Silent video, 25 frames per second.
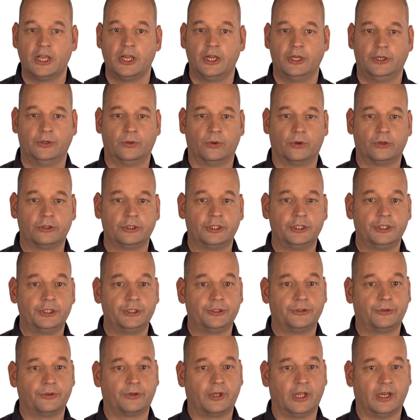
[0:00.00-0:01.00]
in order
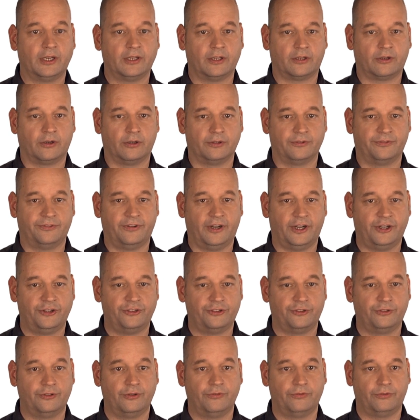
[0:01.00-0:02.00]
to get a
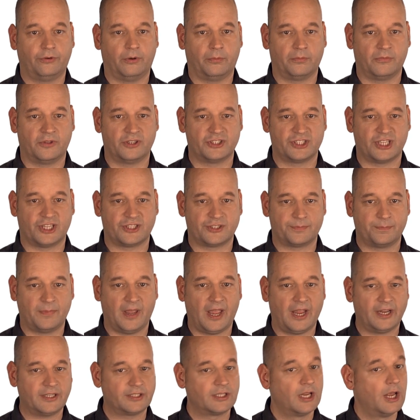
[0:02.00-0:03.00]
confession from the
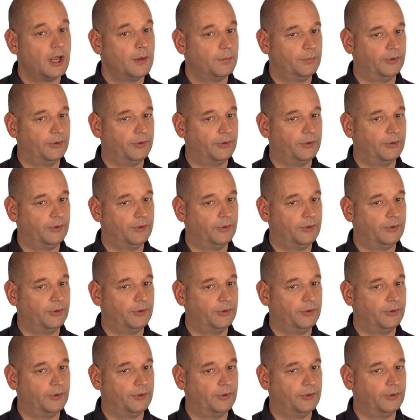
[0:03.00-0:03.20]
suspect